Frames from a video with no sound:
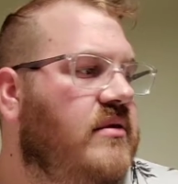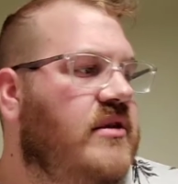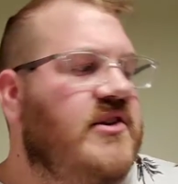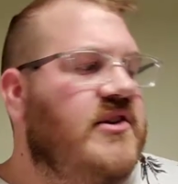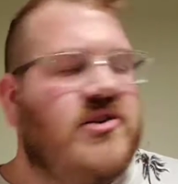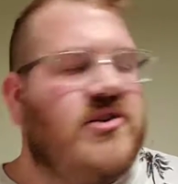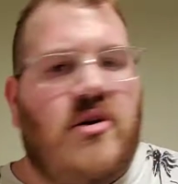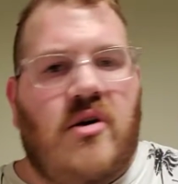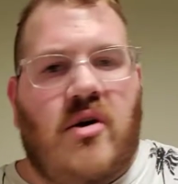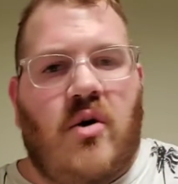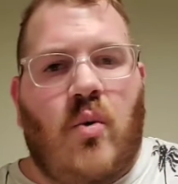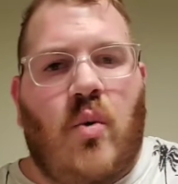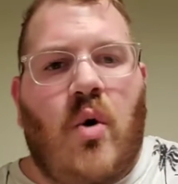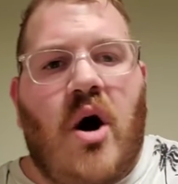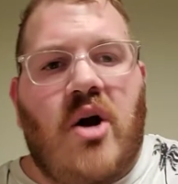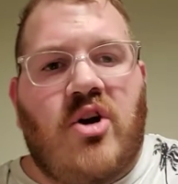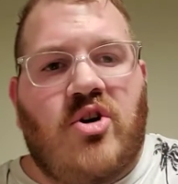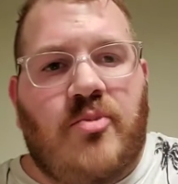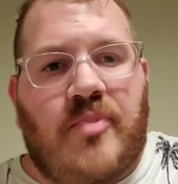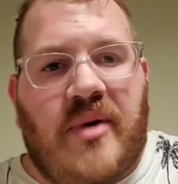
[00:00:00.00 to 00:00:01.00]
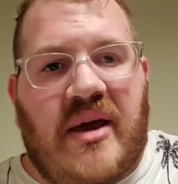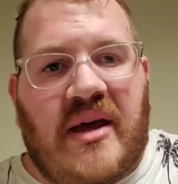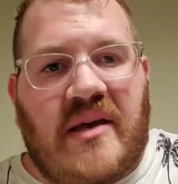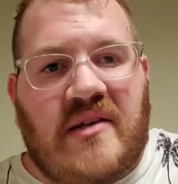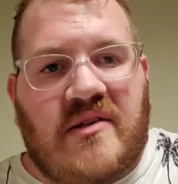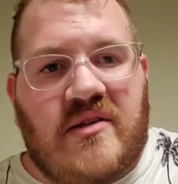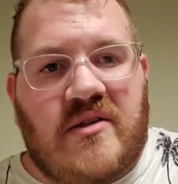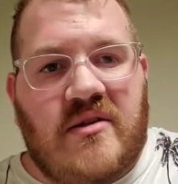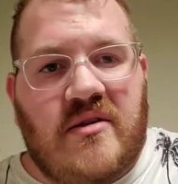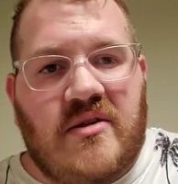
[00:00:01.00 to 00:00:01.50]
These are all
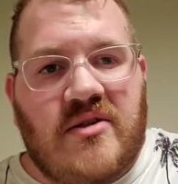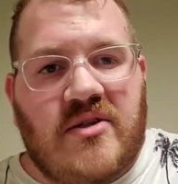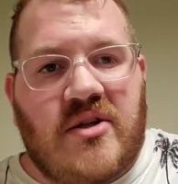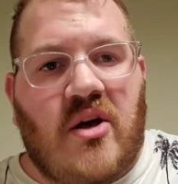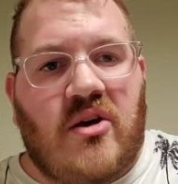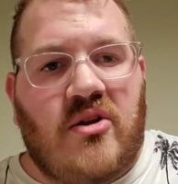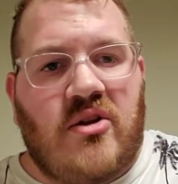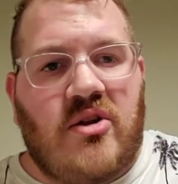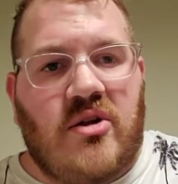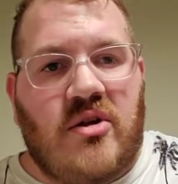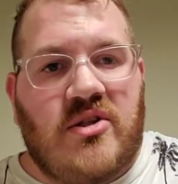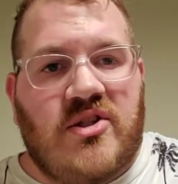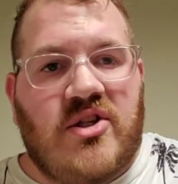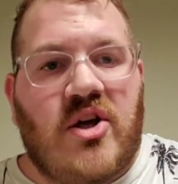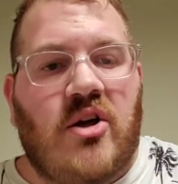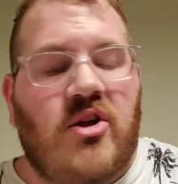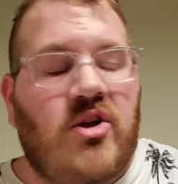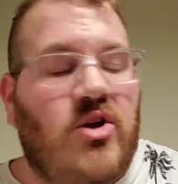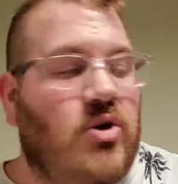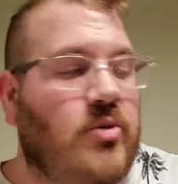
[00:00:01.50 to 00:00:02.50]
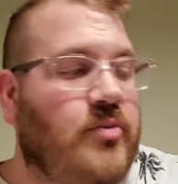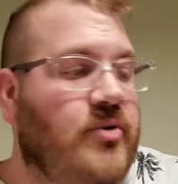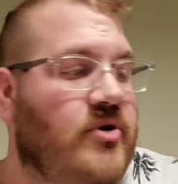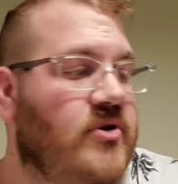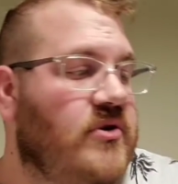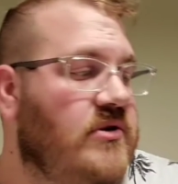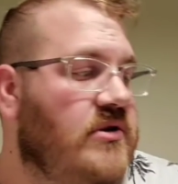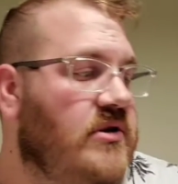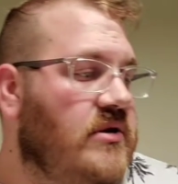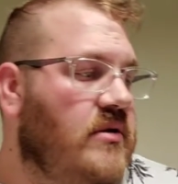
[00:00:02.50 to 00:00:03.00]
water-based
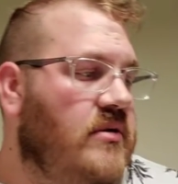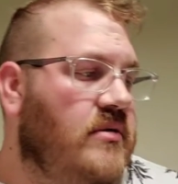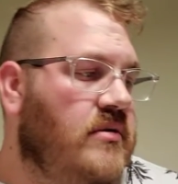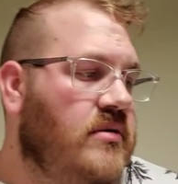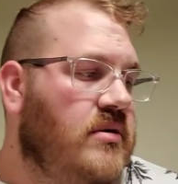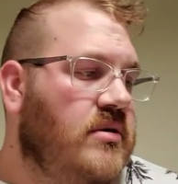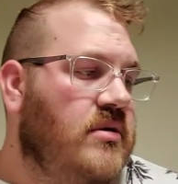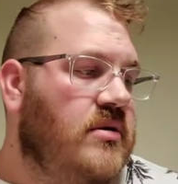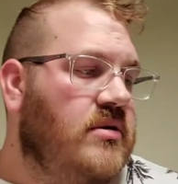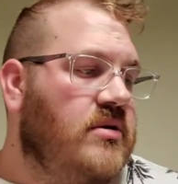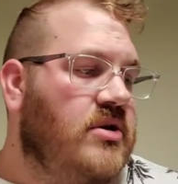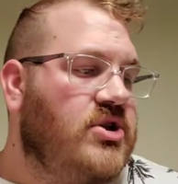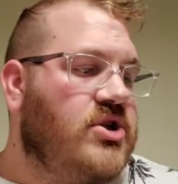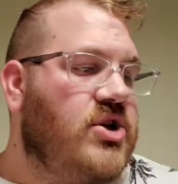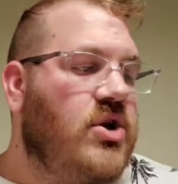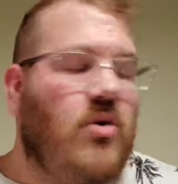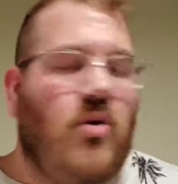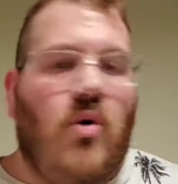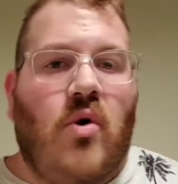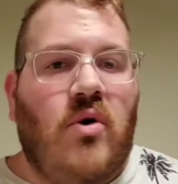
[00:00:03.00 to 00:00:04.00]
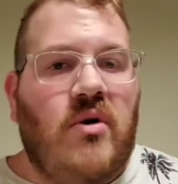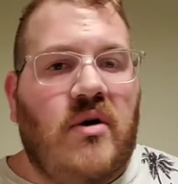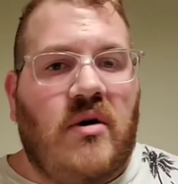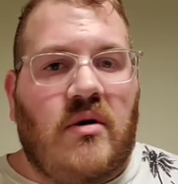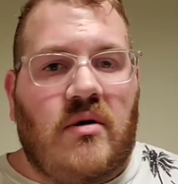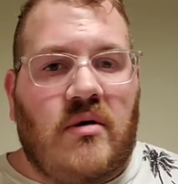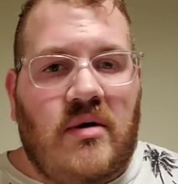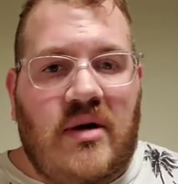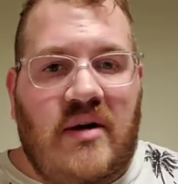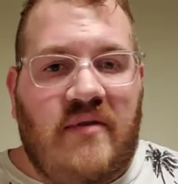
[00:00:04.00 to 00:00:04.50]
solubles. There's no
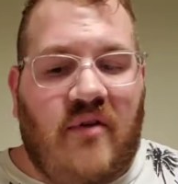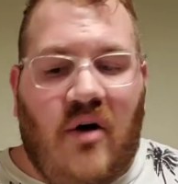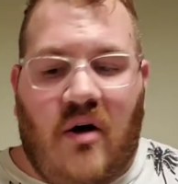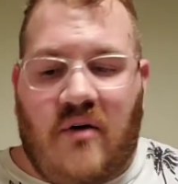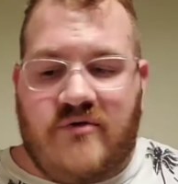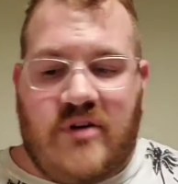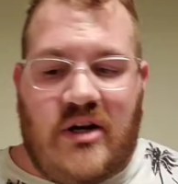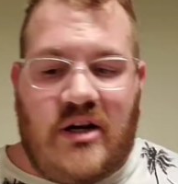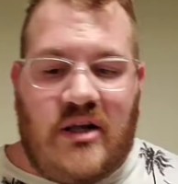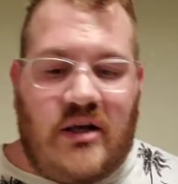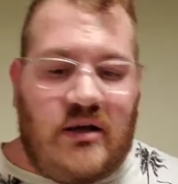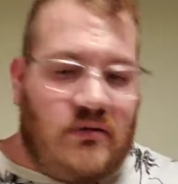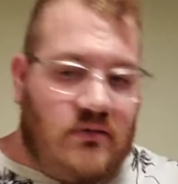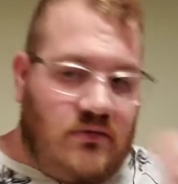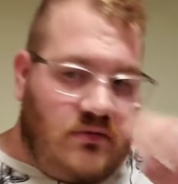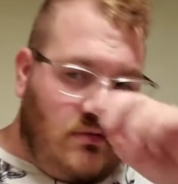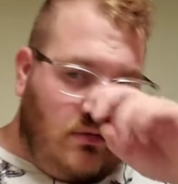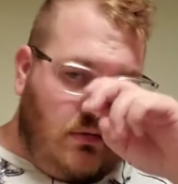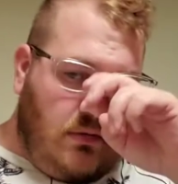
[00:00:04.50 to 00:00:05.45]
oil involved in it.